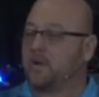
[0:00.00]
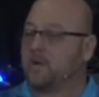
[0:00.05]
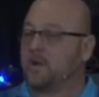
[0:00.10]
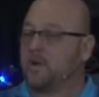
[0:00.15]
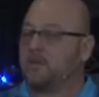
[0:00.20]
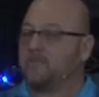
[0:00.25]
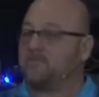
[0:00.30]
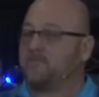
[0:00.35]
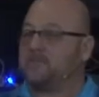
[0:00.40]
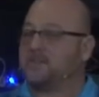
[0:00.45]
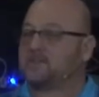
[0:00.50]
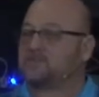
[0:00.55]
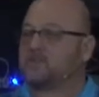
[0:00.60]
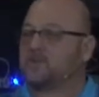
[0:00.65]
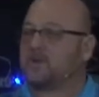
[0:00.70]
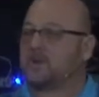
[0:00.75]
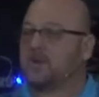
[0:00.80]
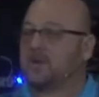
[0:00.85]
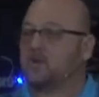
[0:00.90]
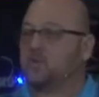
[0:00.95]
become
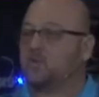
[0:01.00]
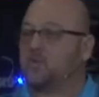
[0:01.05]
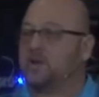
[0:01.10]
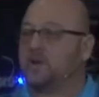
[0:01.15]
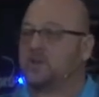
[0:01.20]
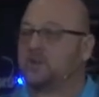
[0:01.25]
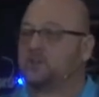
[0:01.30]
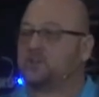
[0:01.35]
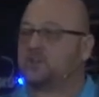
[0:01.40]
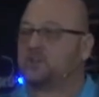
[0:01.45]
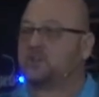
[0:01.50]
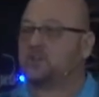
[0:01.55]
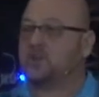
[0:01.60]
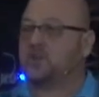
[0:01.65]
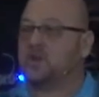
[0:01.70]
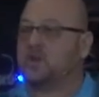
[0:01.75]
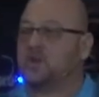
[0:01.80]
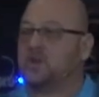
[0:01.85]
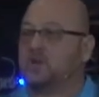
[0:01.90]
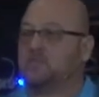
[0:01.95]
physically rich,
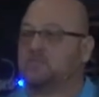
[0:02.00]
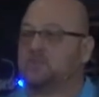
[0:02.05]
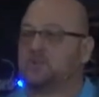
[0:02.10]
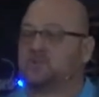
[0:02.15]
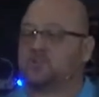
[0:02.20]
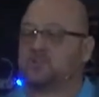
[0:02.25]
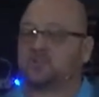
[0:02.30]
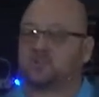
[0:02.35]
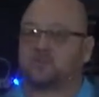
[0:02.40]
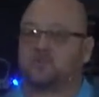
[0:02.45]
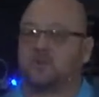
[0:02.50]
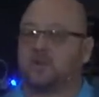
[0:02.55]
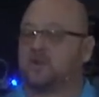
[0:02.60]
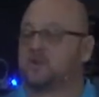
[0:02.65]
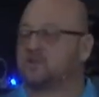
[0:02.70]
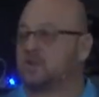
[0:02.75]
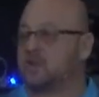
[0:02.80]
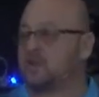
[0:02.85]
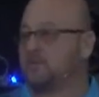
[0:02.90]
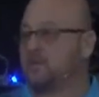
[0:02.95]
but you're
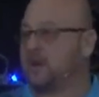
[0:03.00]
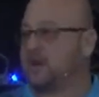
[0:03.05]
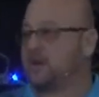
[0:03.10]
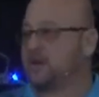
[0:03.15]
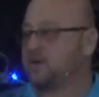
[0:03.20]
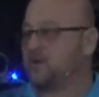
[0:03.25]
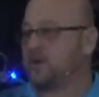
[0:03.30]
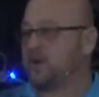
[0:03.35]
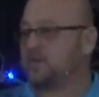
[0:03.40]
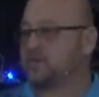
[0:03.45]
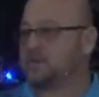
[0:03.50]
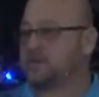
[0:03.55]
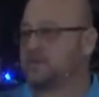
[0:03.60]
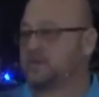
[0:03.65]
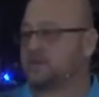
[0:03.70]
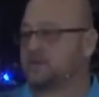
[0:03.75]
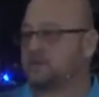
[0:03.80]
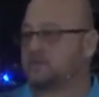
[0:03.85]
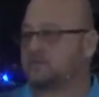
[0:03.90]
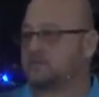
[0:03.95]
spiritually bankrupt.